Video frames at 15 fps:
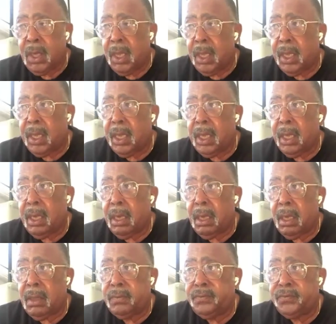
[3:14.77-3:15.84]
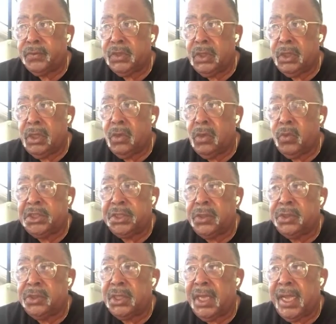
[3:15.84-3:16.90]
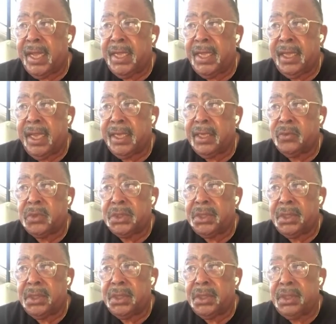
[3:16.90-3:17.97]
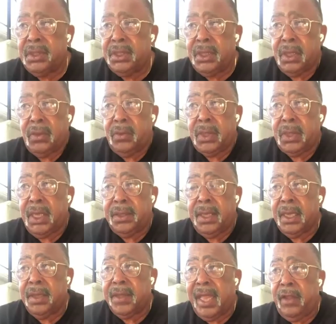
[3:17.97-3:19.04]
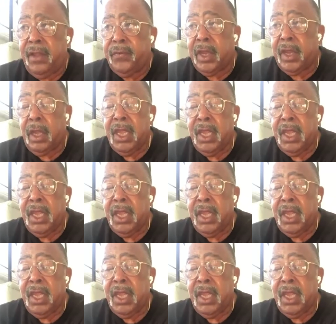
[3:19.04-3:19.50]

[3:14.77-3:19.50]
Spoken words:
And we socialized like it was, nothing else out there.